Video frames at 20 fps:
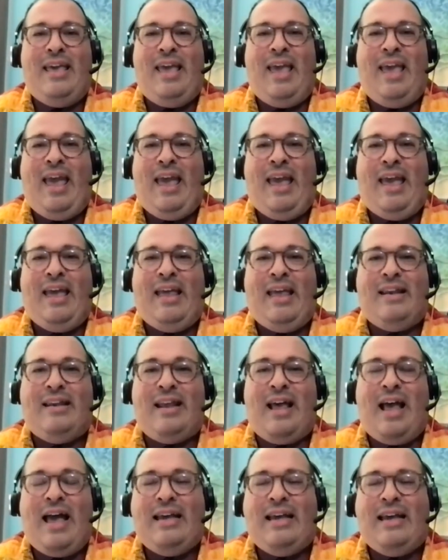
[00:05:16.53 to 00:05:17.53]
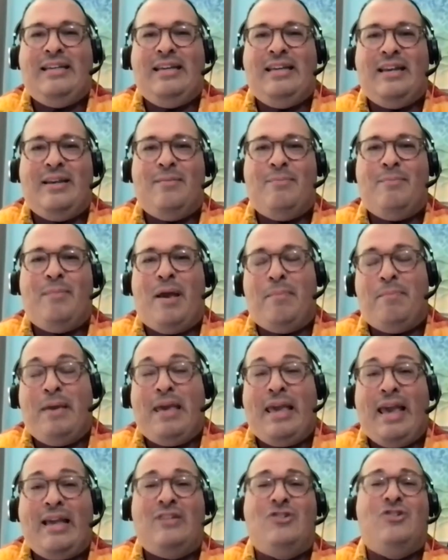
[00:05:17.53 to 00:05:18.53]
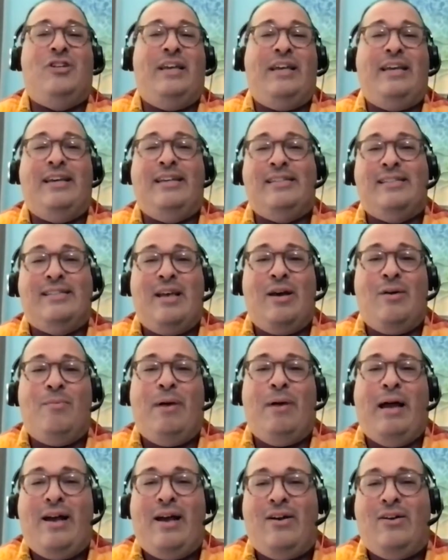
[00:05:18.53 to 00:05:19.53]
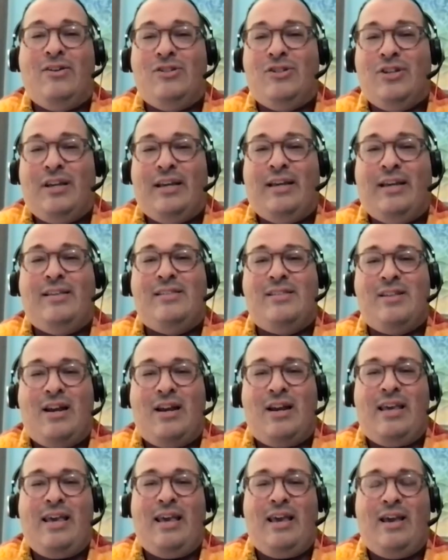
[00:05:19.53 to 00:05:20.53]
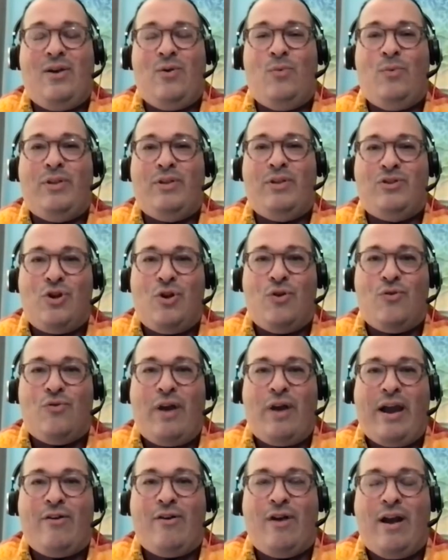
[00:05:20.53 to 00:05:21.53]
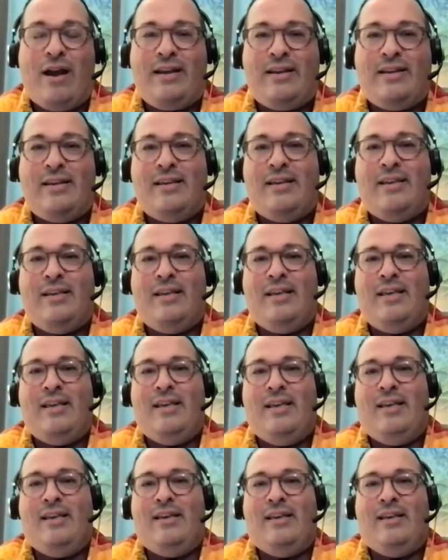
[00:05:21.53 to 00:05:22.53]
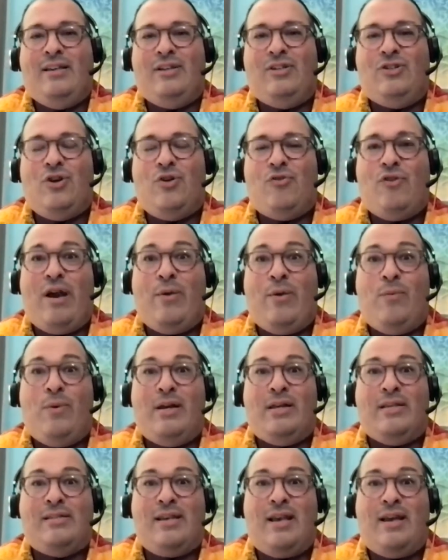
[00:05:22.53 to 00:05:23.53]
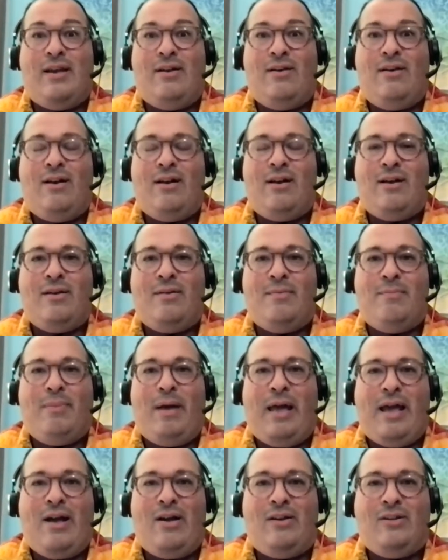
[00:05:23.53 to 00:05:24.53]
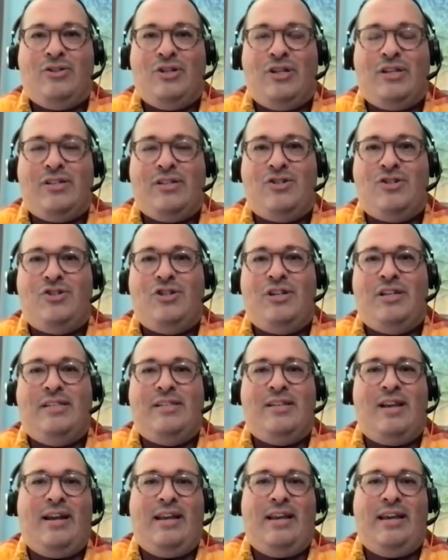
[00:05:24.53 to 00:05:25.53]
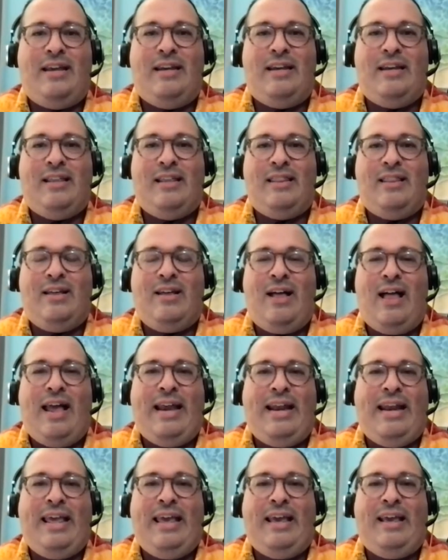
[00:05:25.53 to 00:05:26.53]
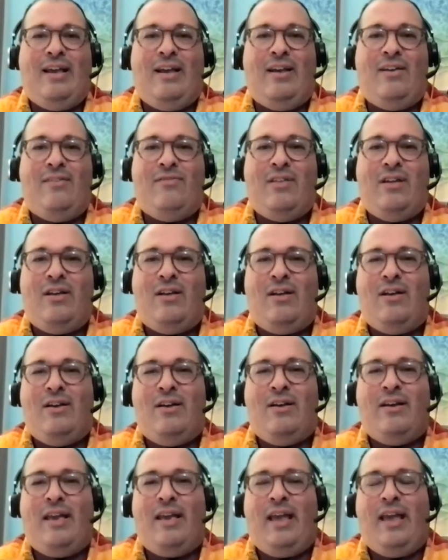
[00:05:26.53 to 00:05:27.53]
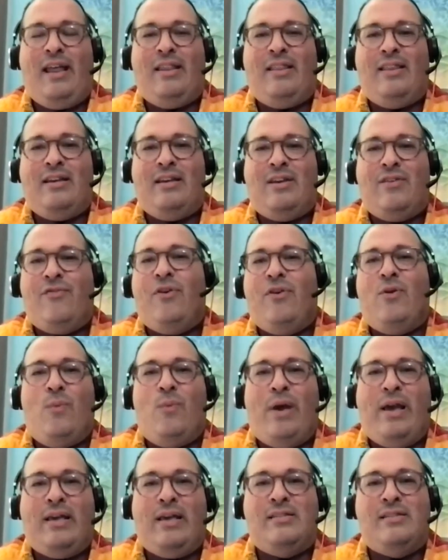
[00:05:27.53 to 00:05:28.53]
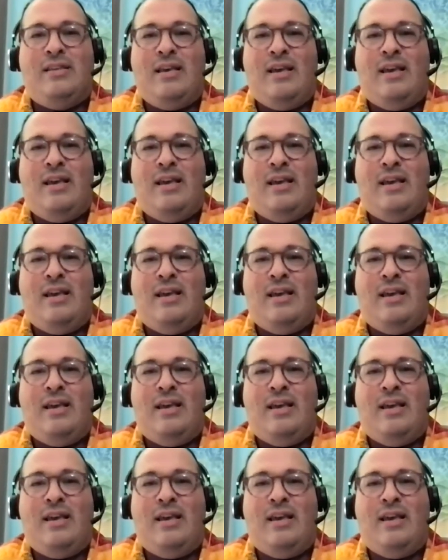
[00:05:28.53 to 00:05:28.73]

and I did my PhD in cell biology studying with Jo Rae Wright. Jo Rae was a lung biologist. She studied the lining of the lung and the different ways